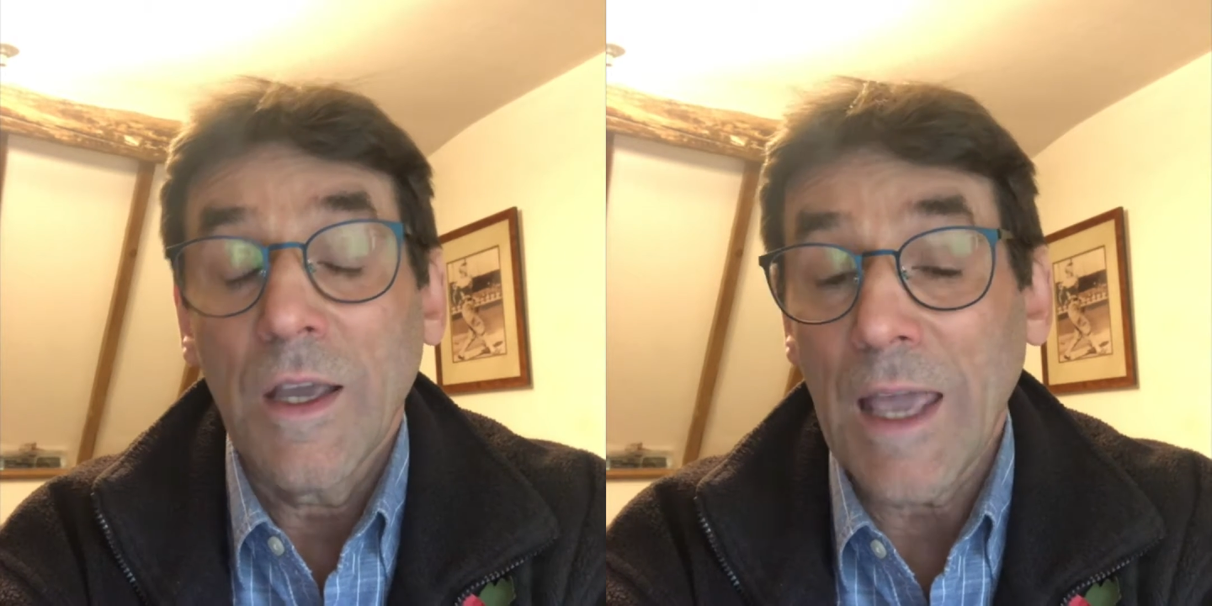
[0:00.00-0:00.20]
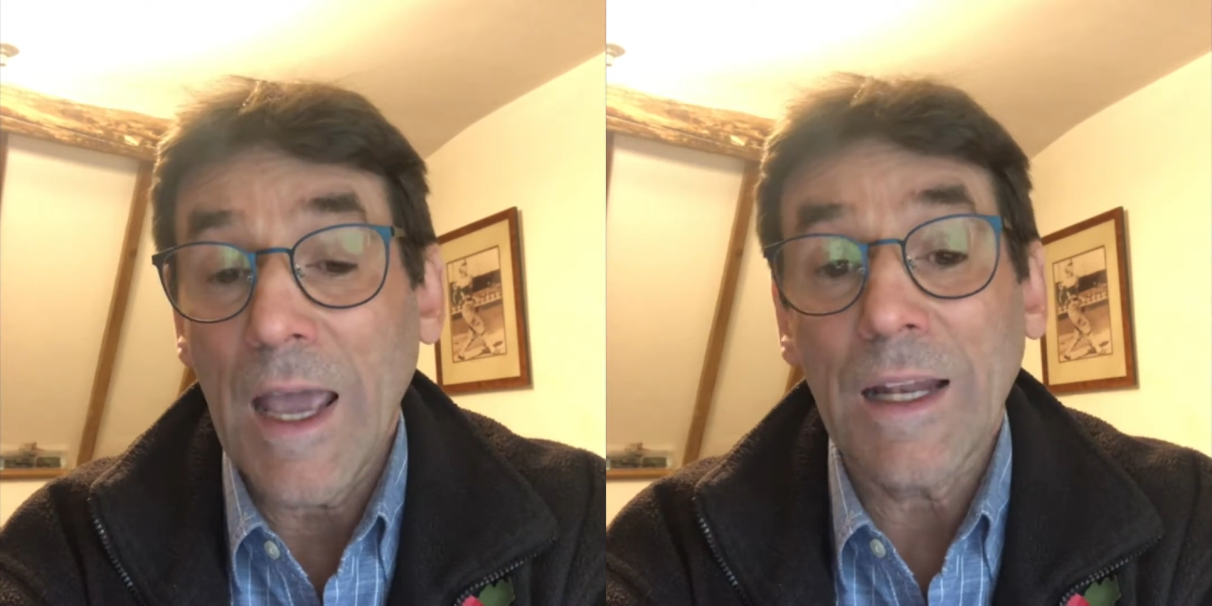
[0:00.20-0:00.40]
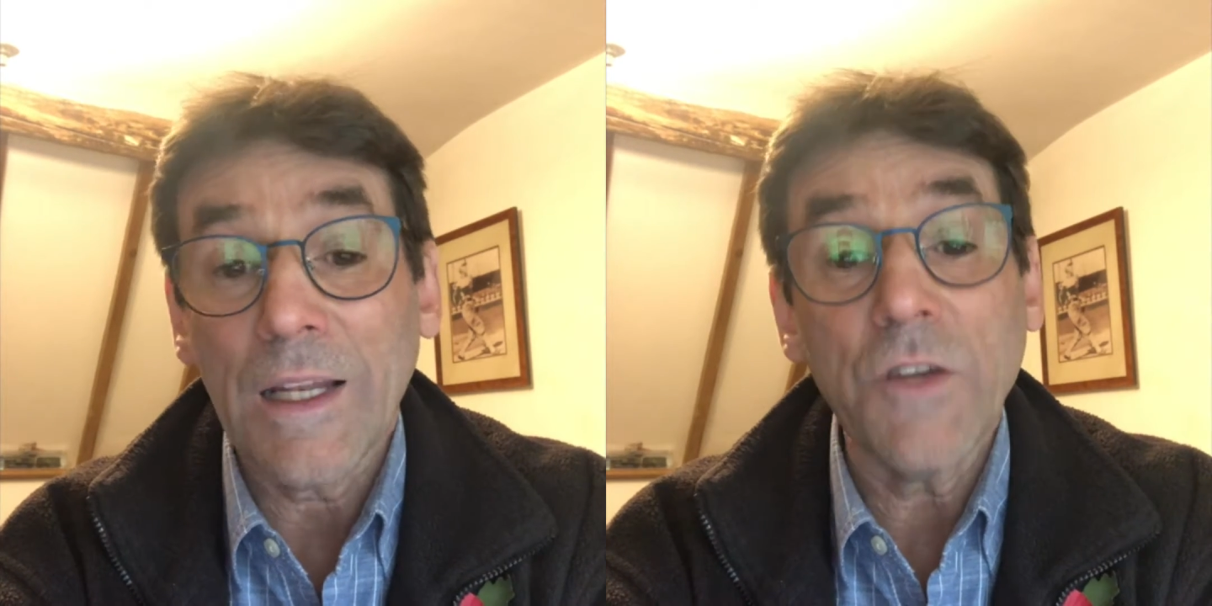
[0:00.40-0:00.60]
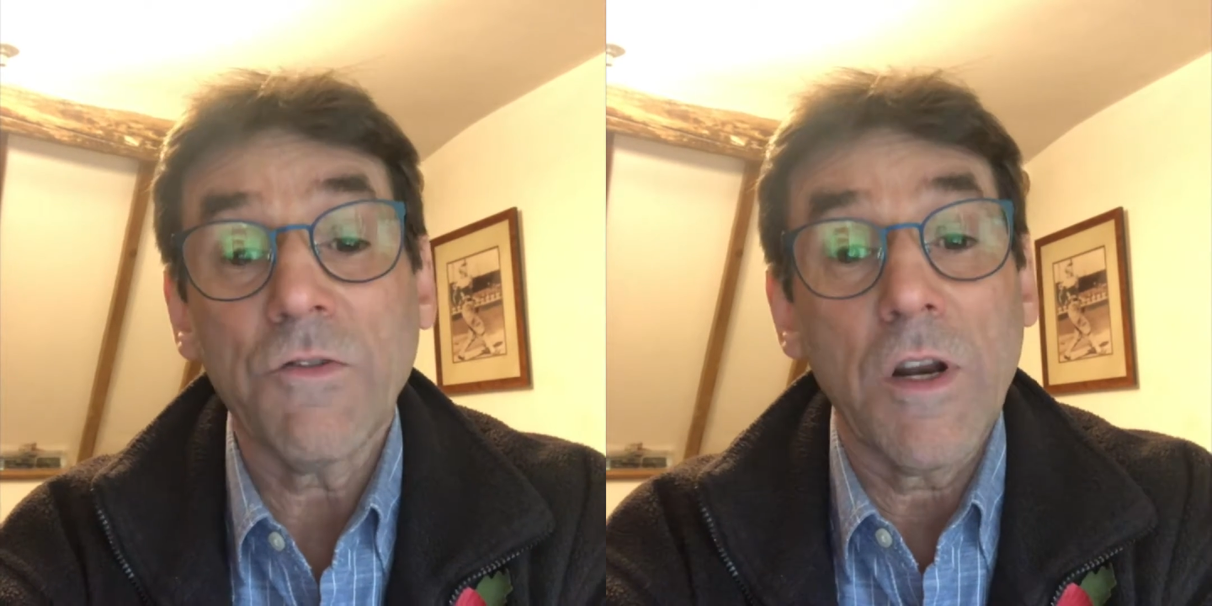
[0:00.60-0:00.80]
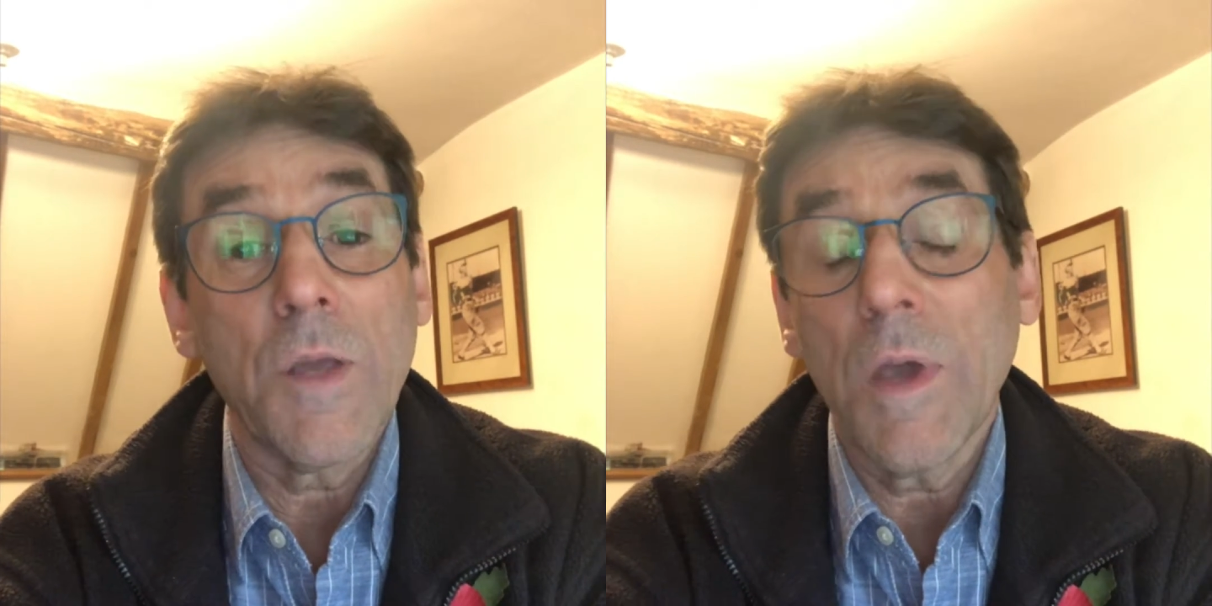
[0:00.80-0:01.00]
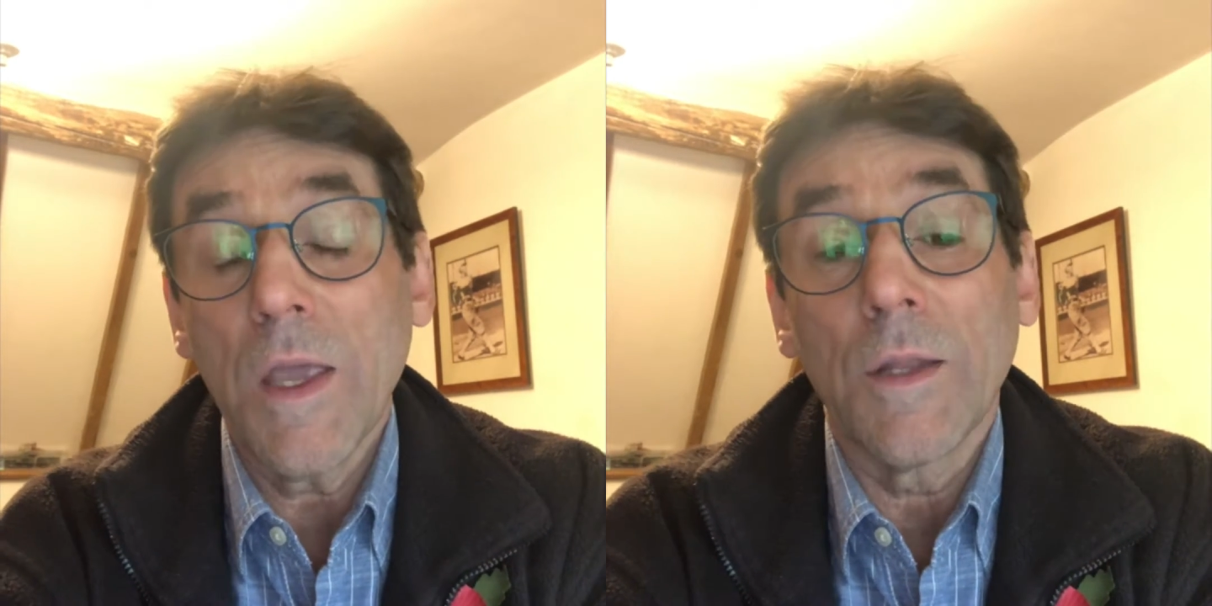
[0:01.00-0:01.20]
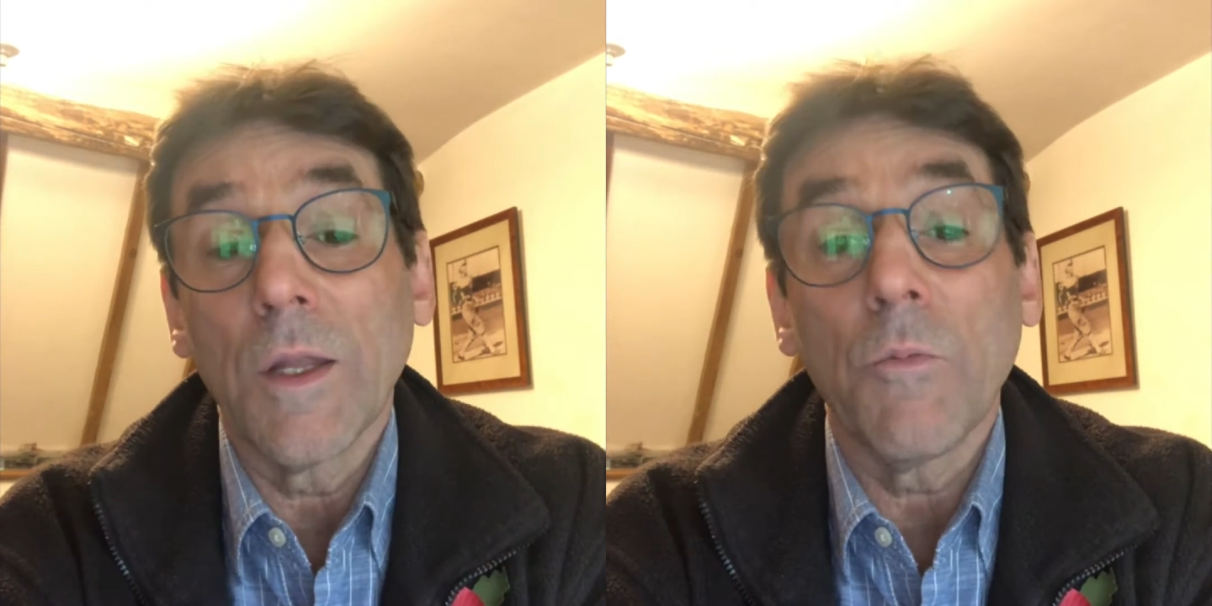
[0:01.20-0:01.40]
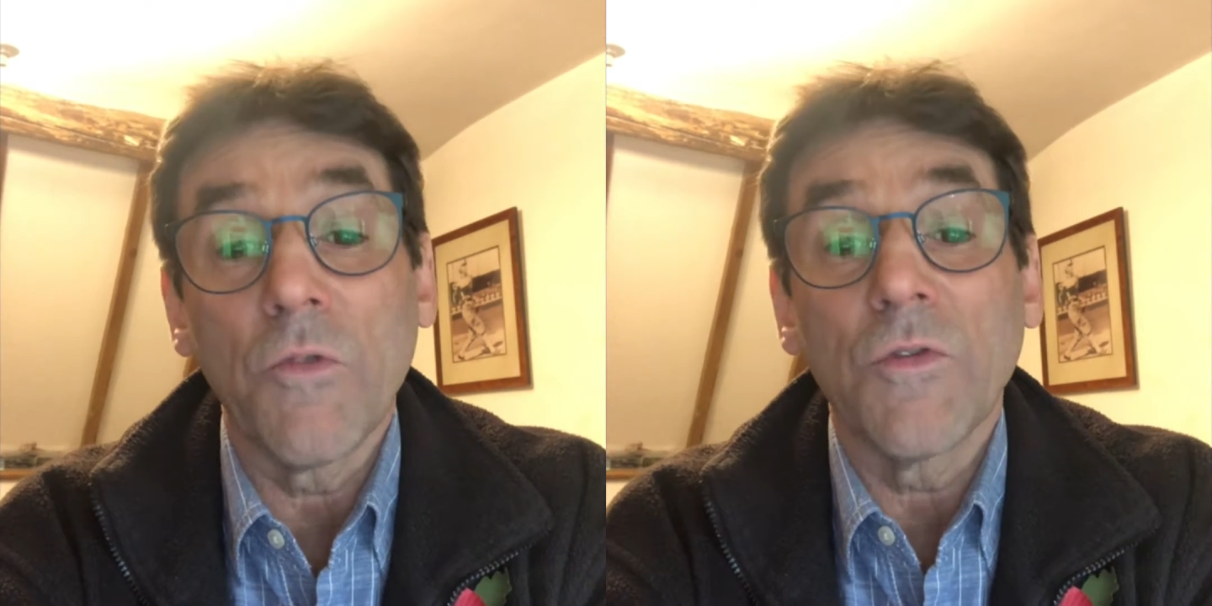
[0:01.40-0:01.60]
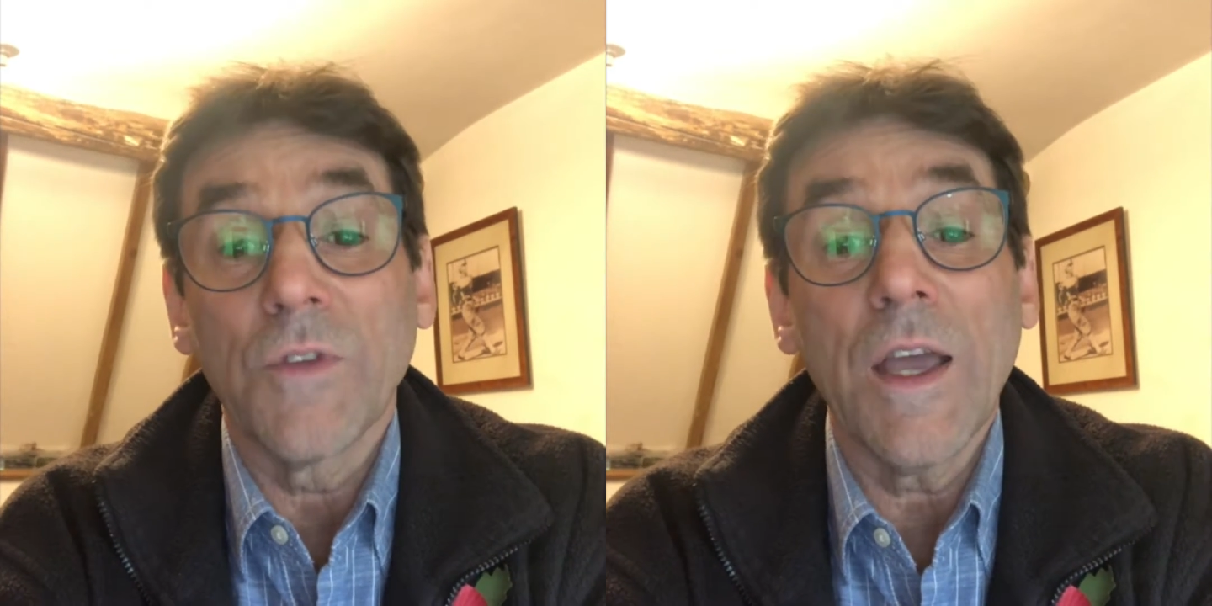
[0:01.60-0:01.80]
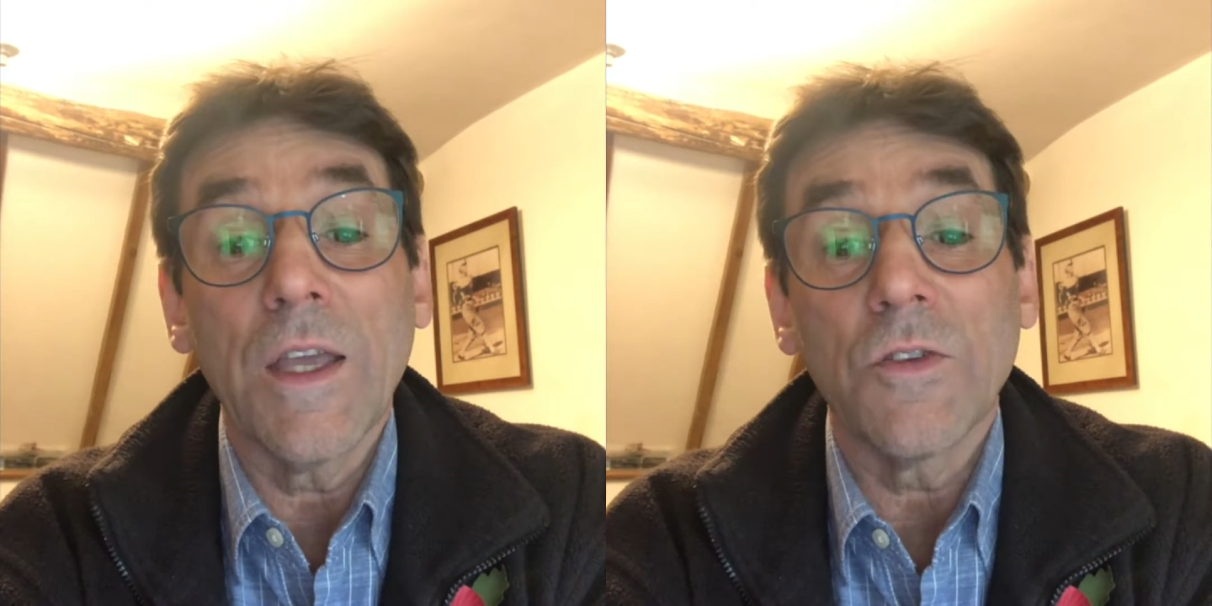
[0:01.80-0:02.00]
can literally be a number of
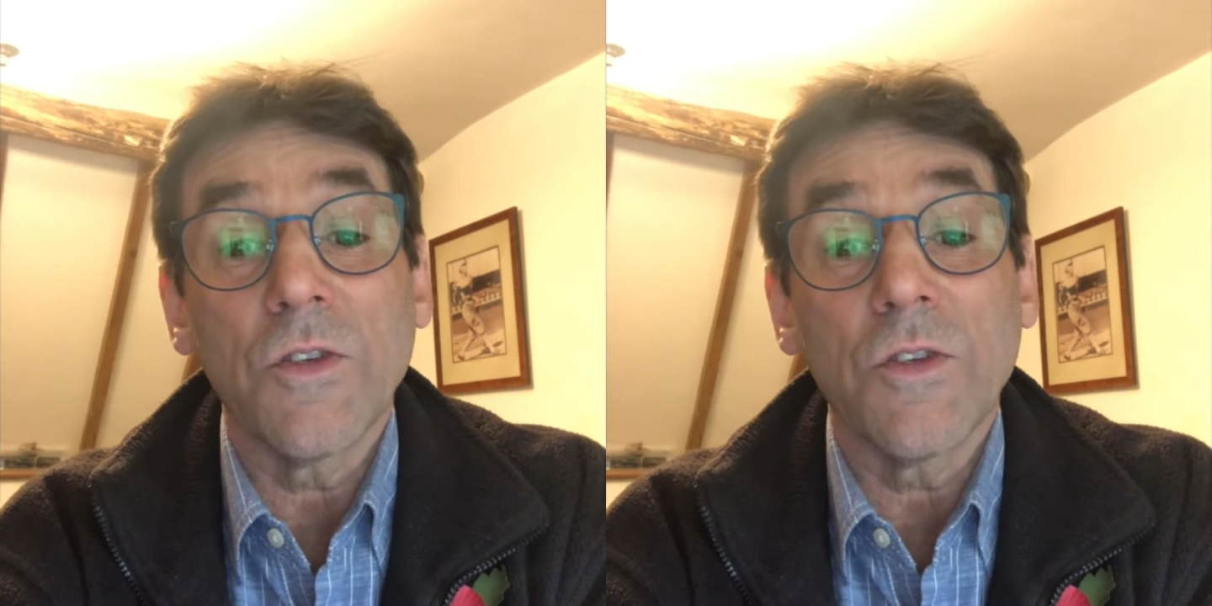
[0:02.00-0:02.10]
days,